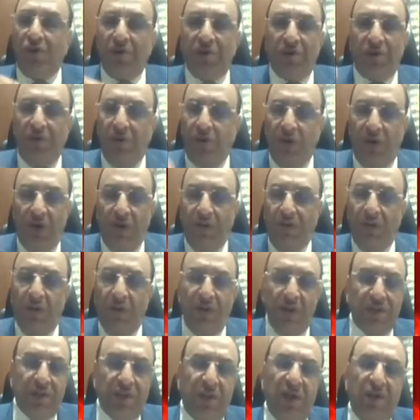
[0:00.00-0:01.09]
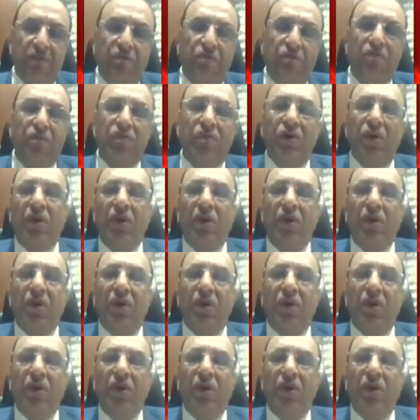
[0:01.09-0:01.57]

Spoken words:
The Vodafone doesn't have to